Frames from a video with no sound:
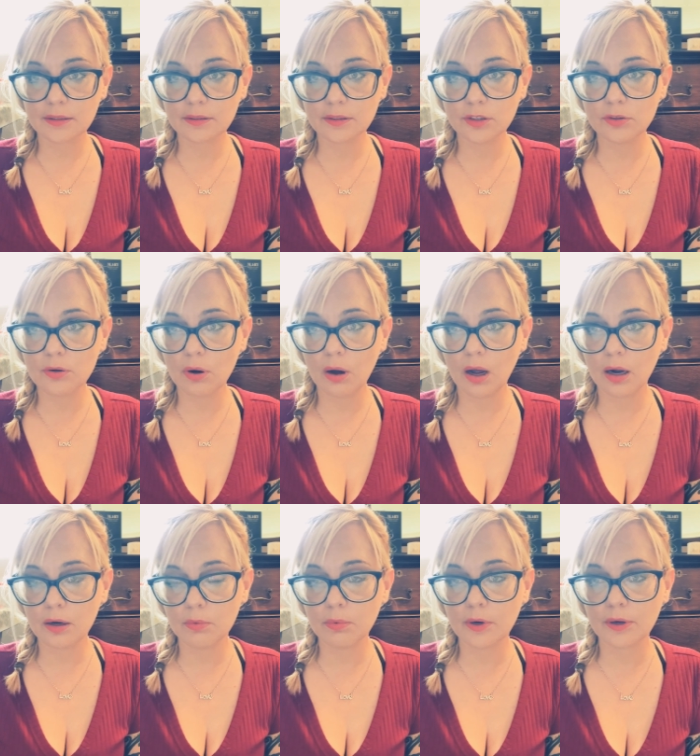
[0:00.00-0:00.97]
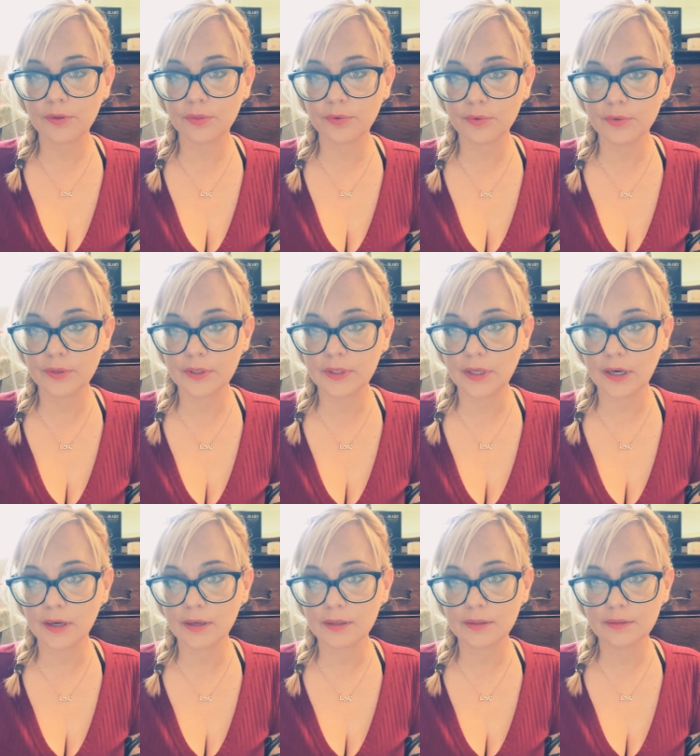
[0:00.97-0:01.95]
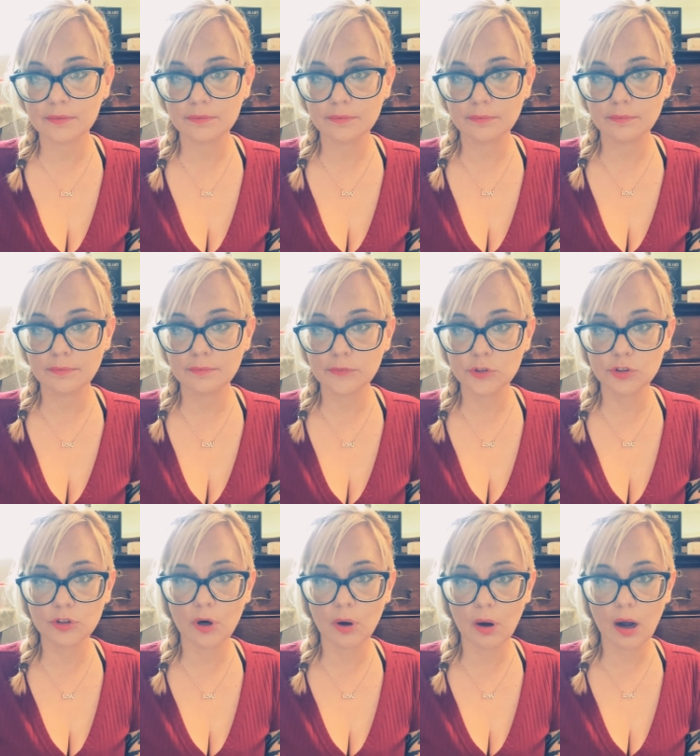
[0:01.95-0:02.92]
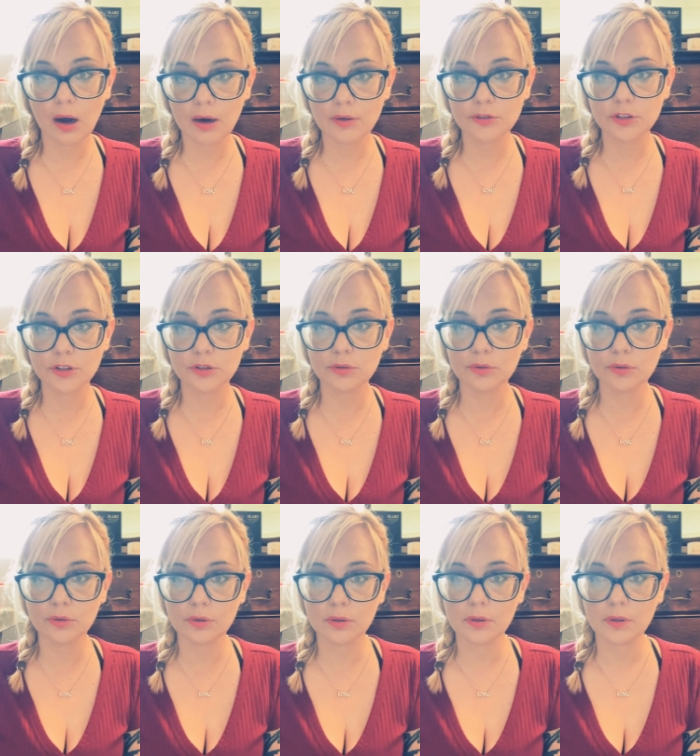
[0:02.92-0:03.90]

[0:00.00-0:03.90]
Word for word: You know how to work through the dark you know how to